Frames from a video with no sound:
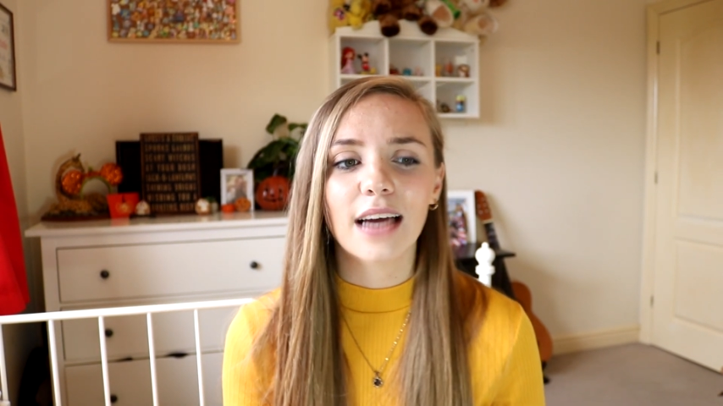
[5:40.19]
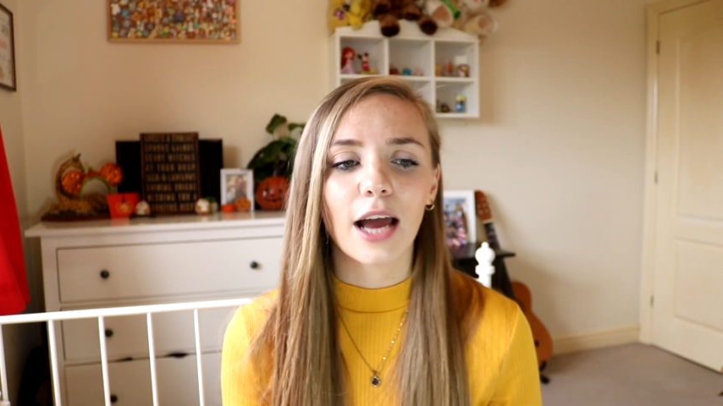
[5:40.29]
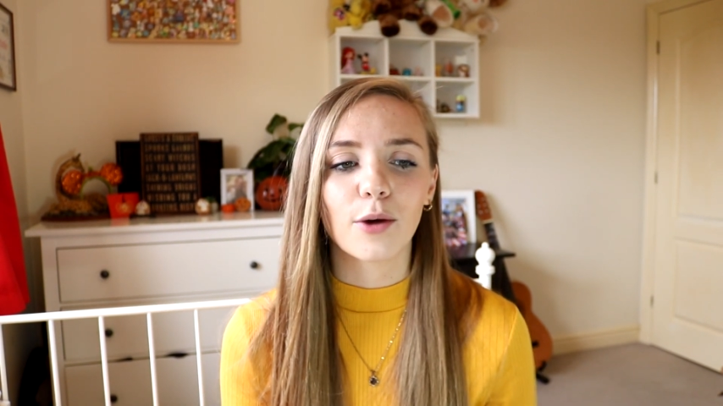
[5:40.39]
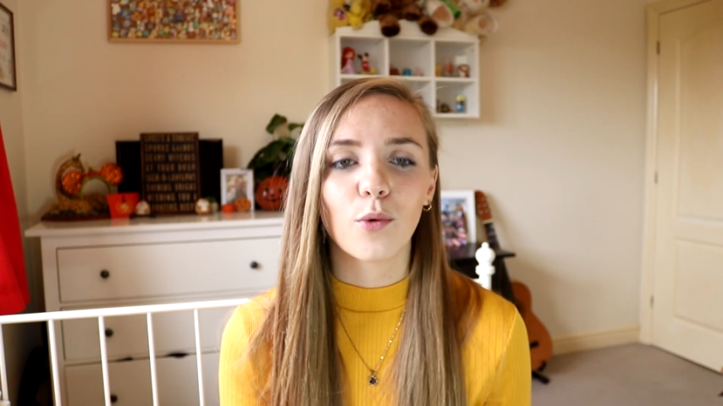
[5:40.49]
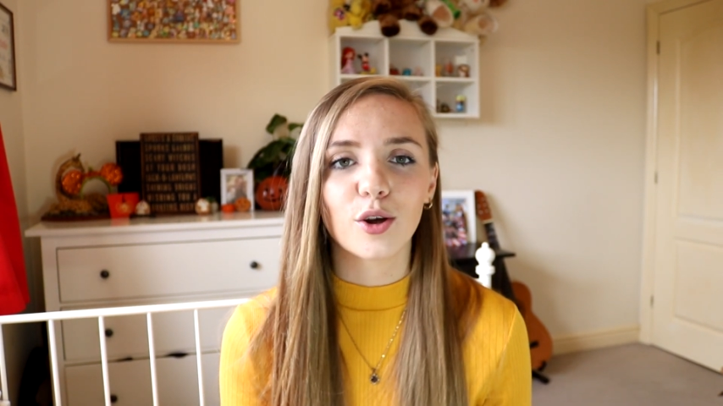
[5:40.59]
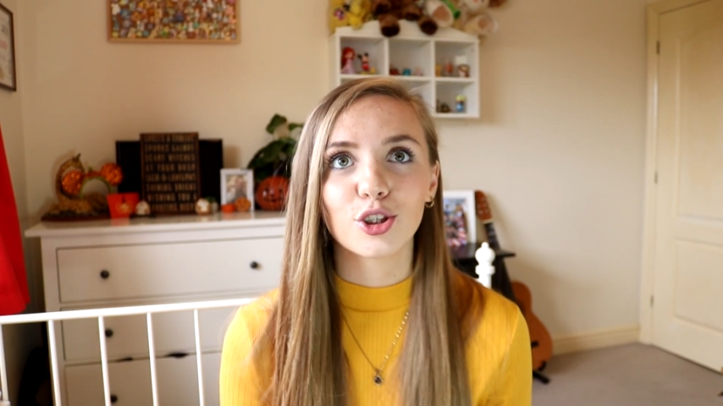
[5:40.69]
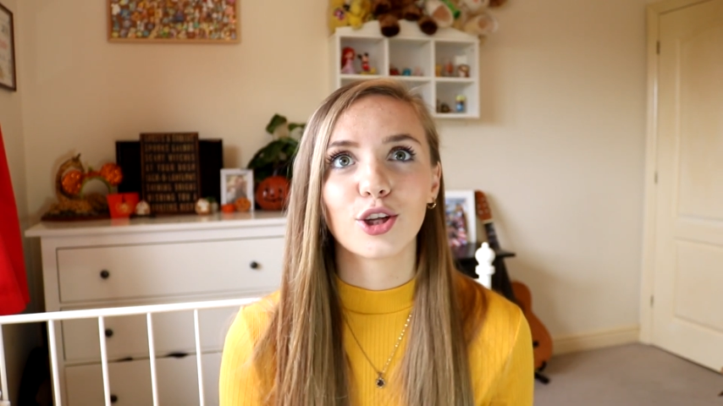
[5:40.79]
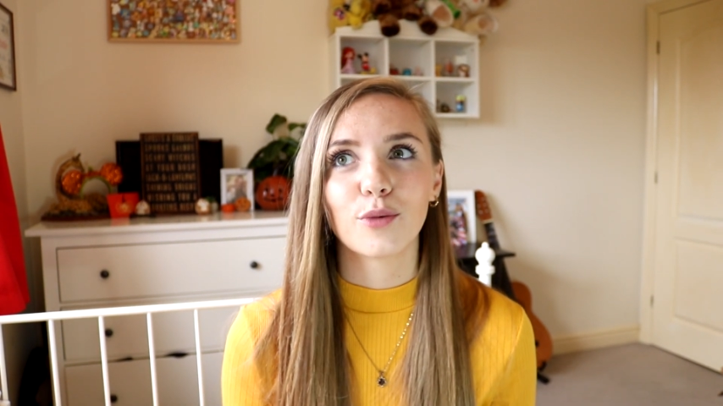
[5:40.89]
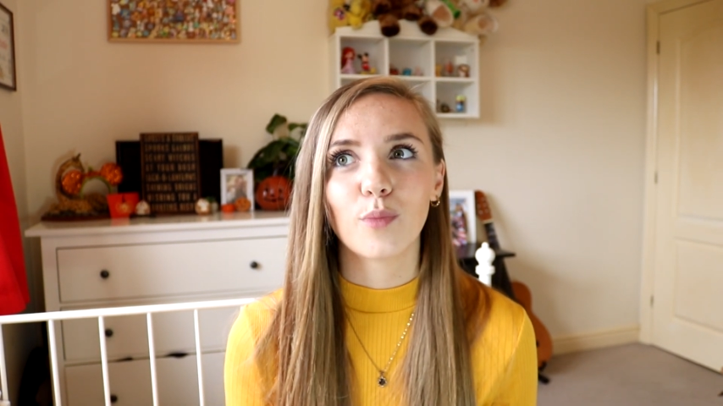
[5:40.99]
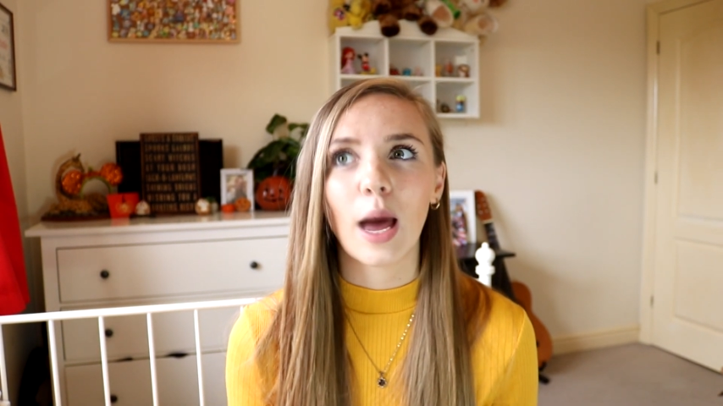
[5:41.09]
I watched
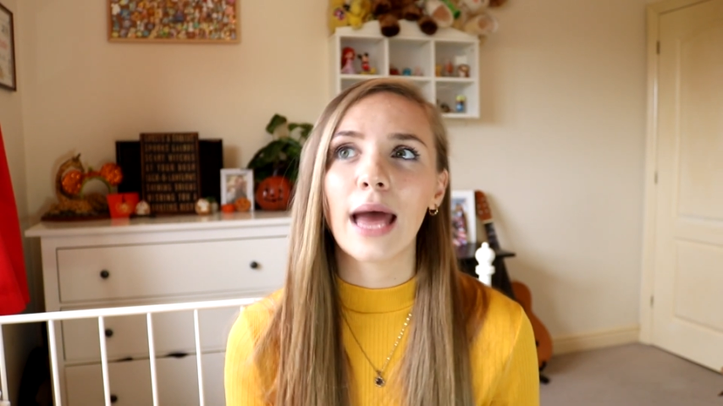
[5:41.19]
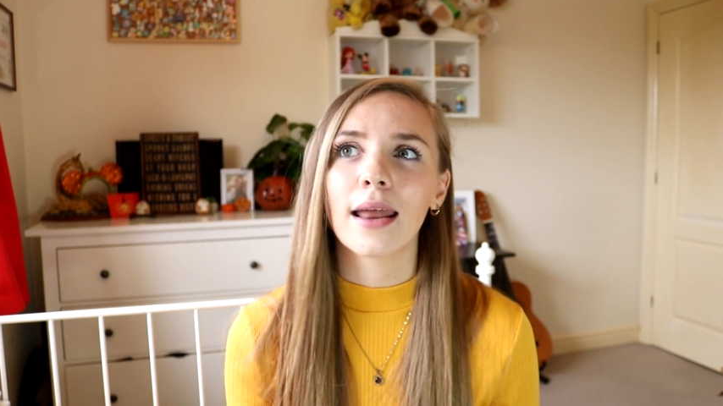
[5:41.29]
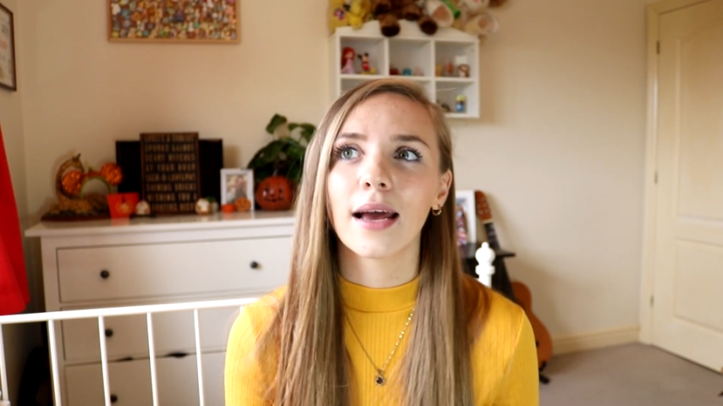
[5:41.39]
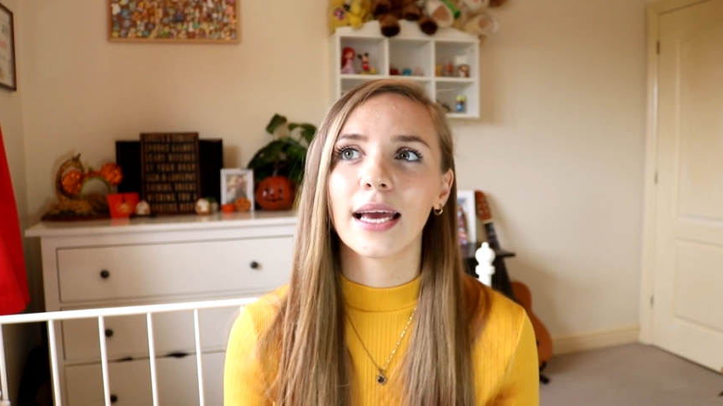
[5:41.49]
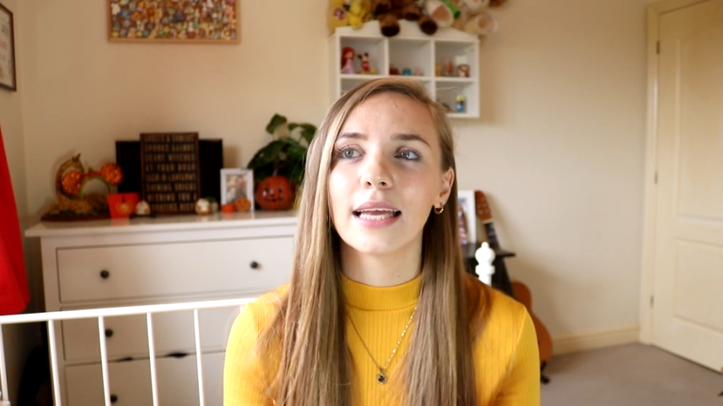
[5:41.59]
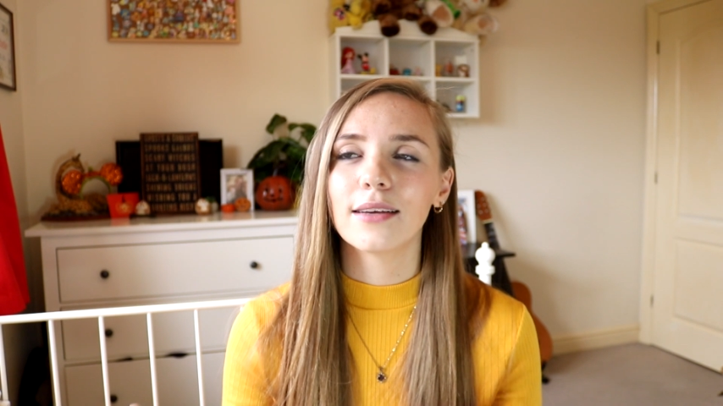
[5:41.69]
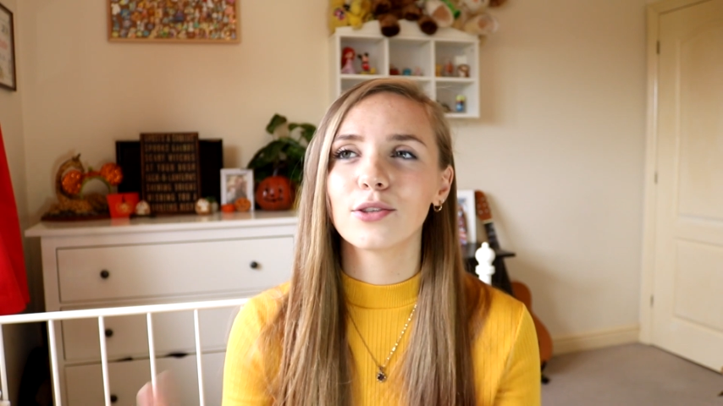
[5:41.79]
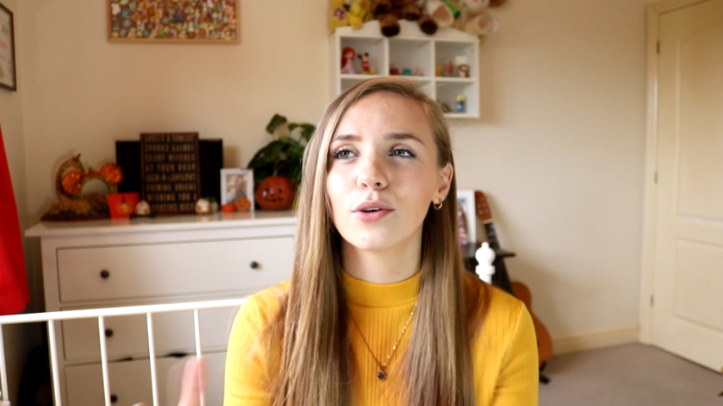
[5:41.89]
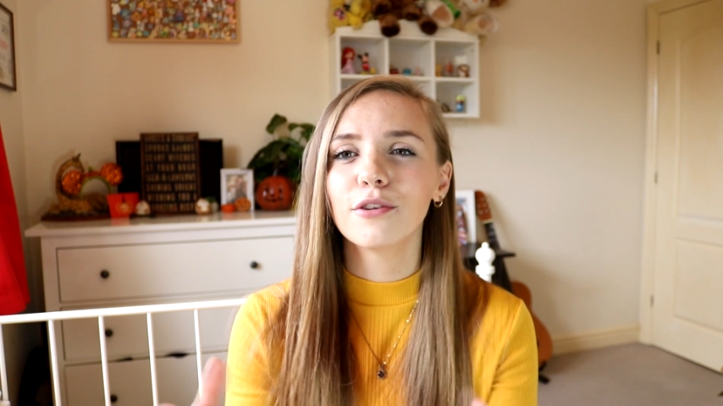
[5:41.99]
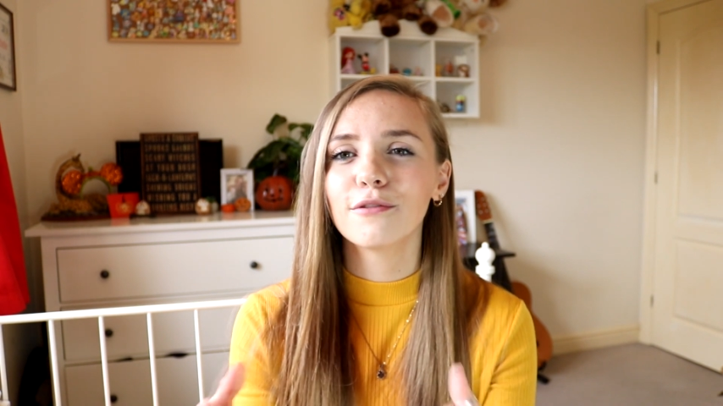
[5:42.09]
them and I'd
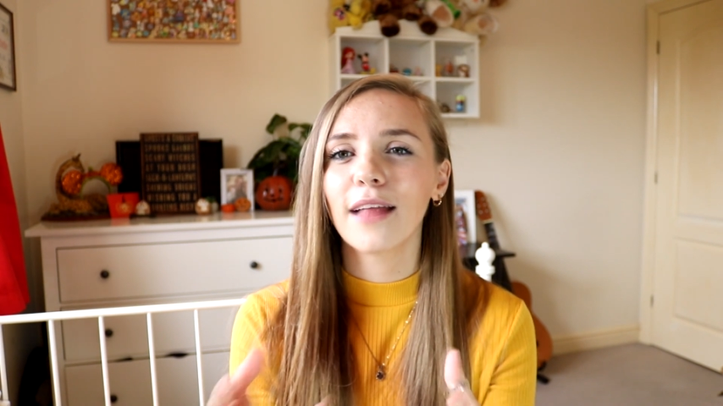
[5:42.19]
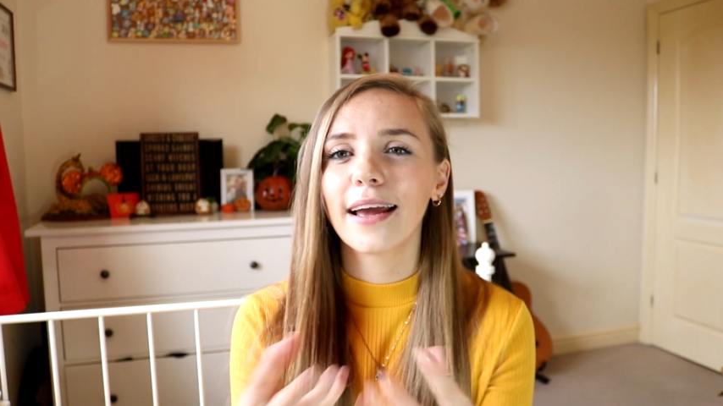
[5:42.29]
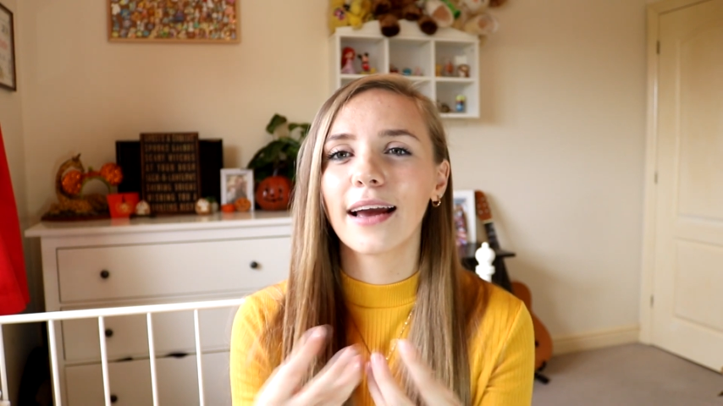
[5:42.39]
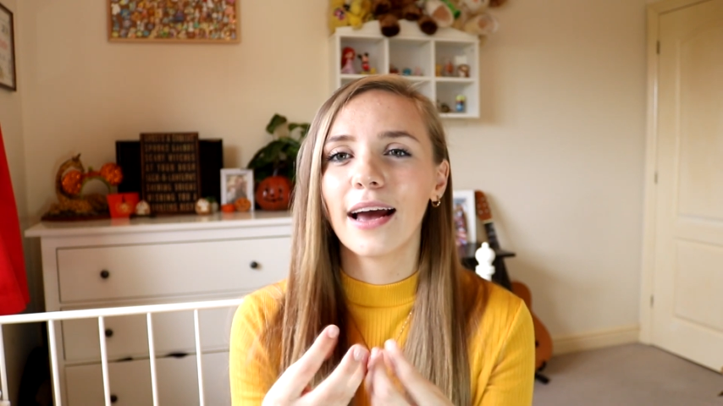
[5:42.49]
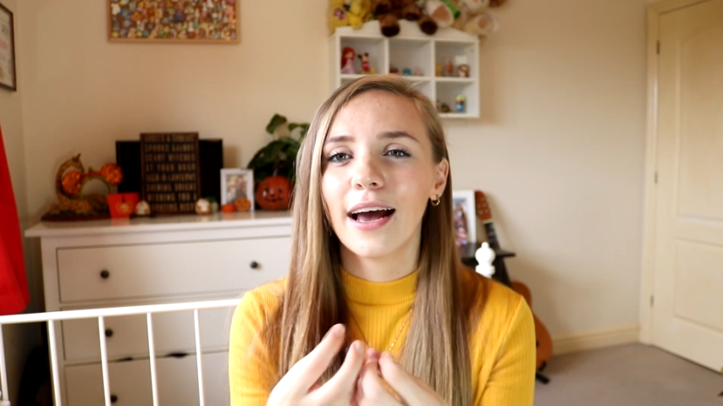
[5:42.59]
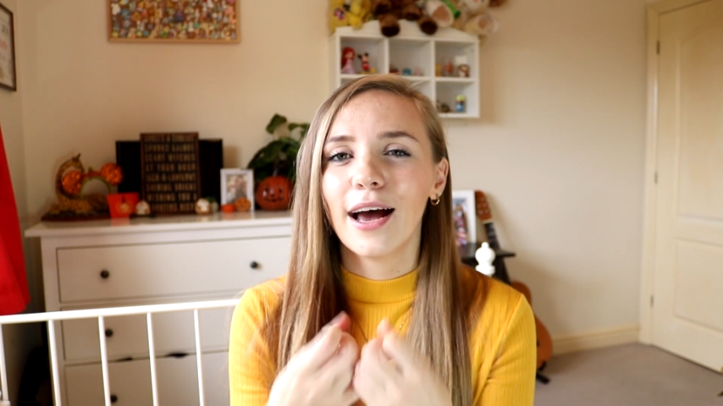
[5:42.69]
sort of like,